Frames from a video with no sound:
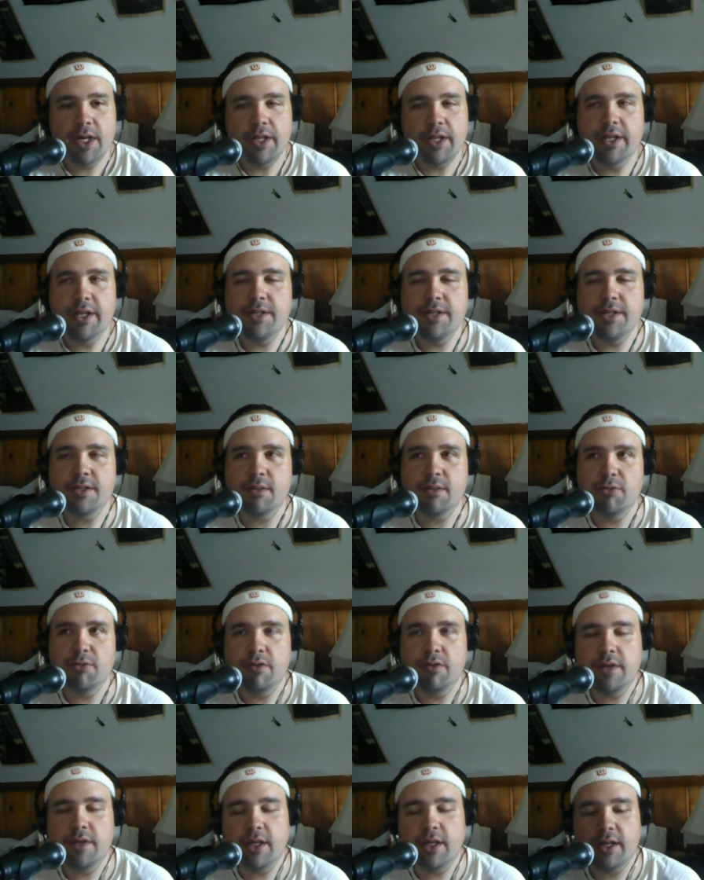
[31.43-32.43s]
This is a
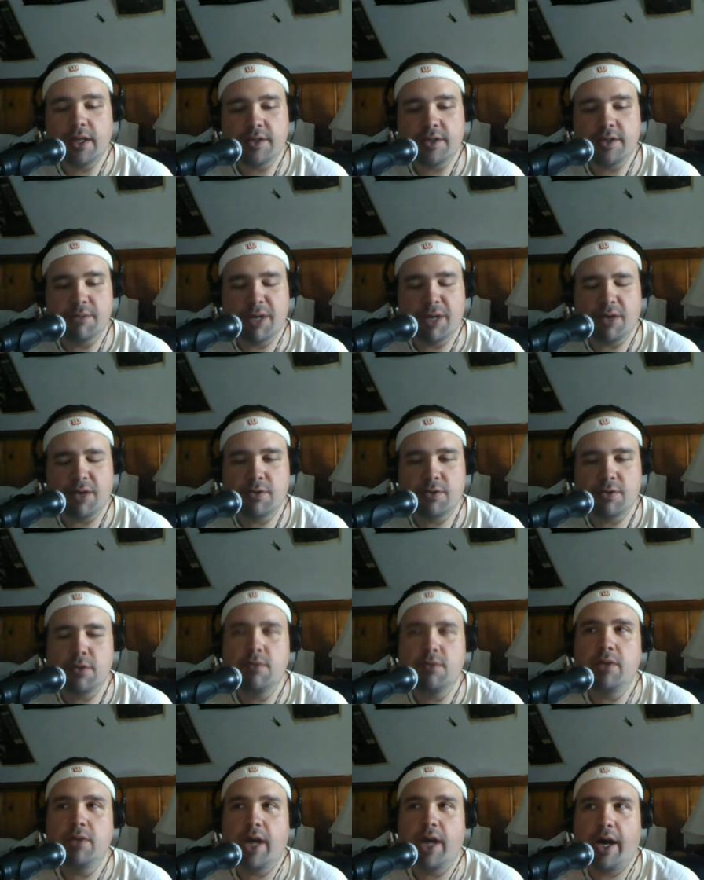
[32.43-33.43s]
movie that is about
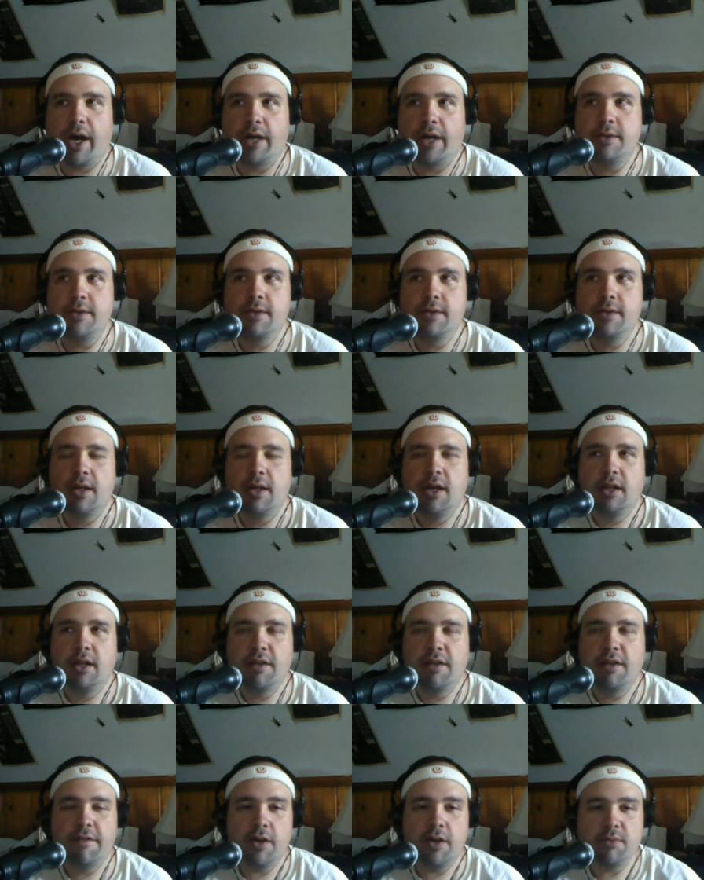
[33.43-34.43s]
two guys.
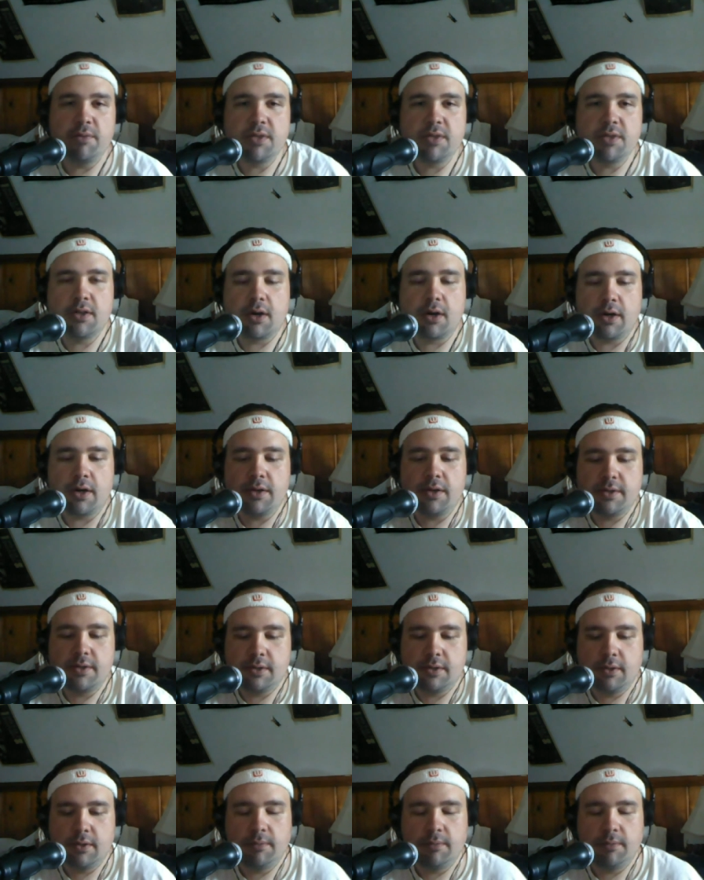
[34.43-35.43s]
The film
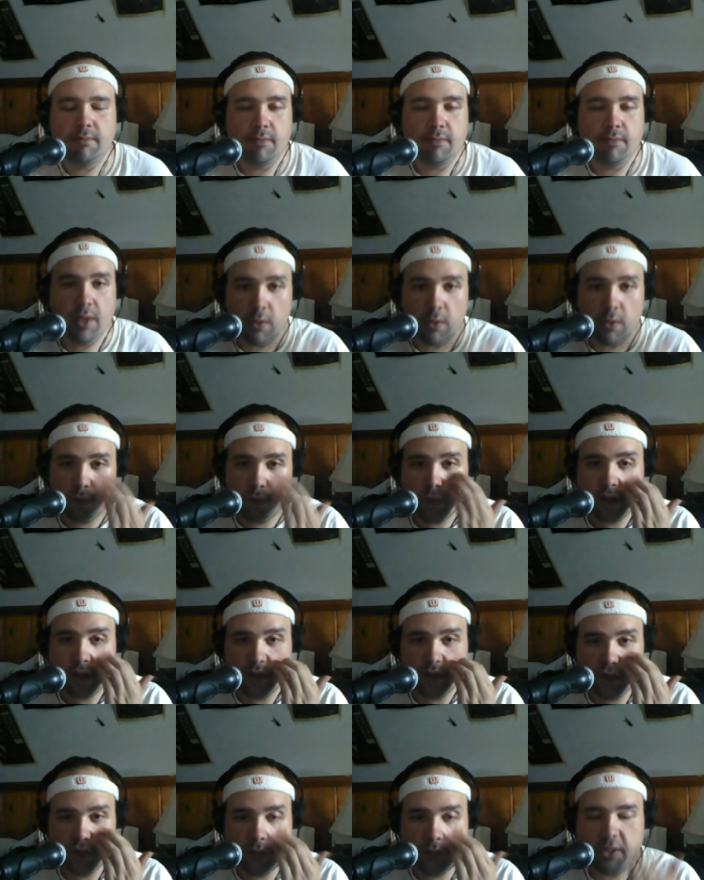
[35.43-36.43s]
starts
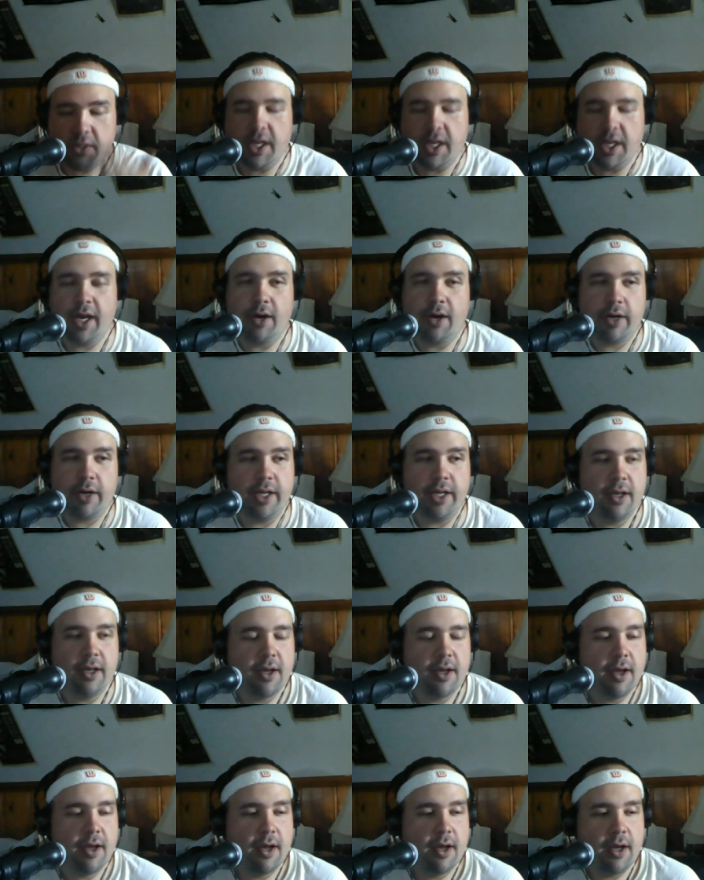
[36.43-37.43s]
with Jim Carrey
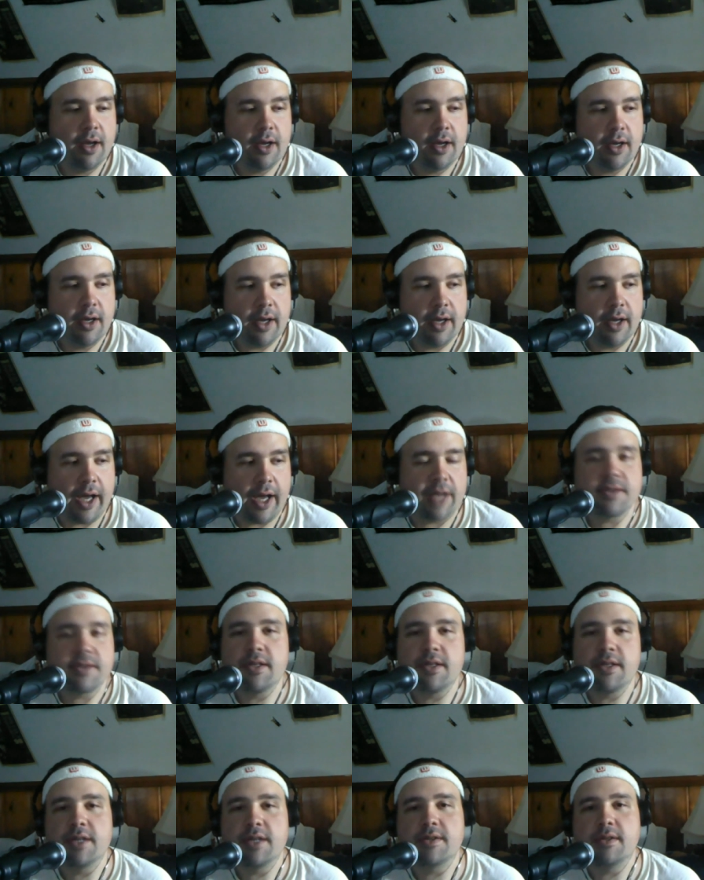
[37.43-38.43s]
asking
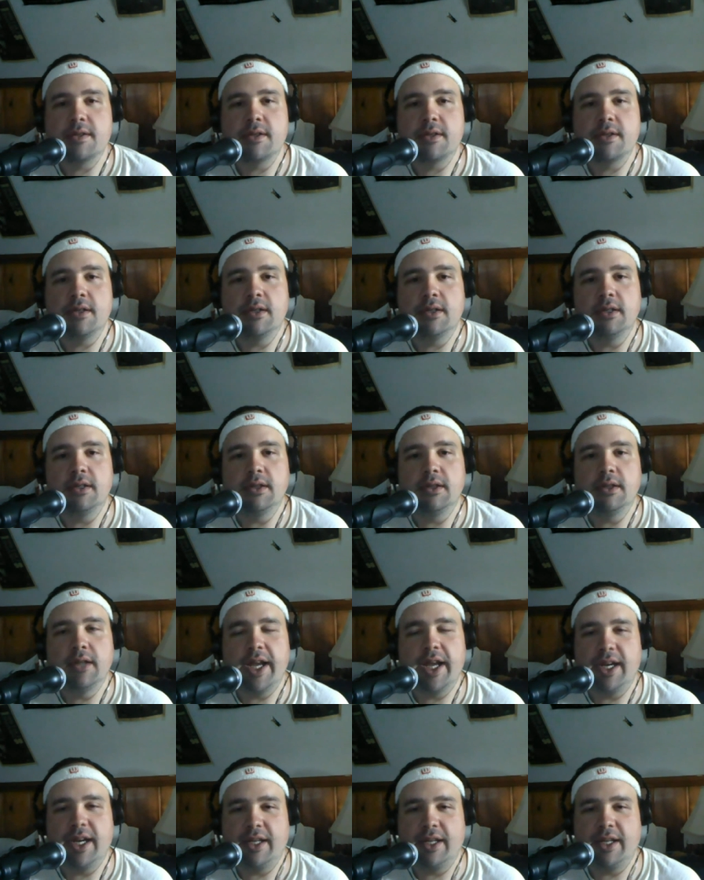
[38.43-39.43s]
this
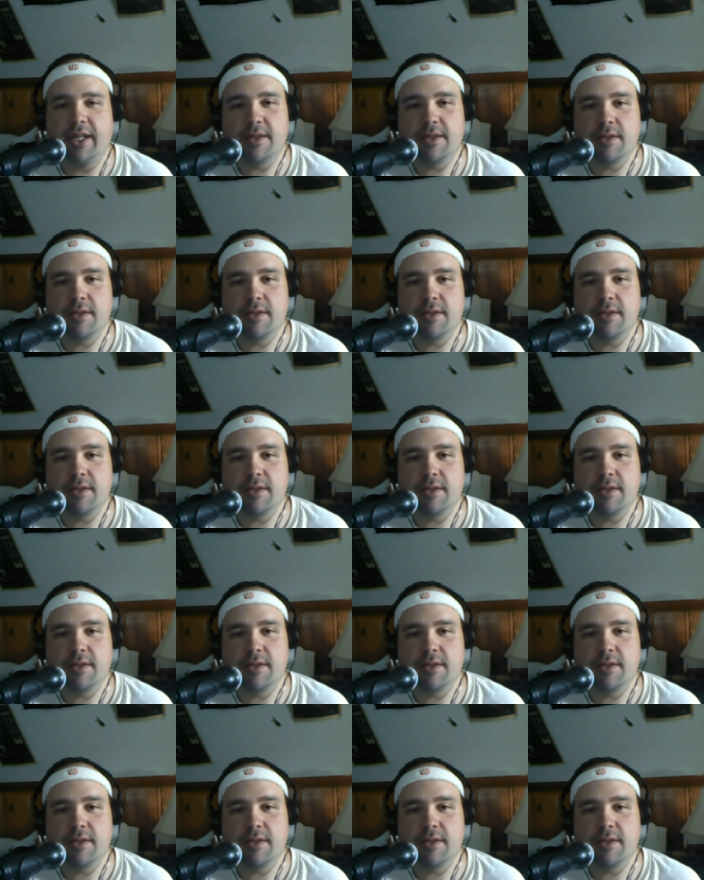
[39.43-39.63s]
lady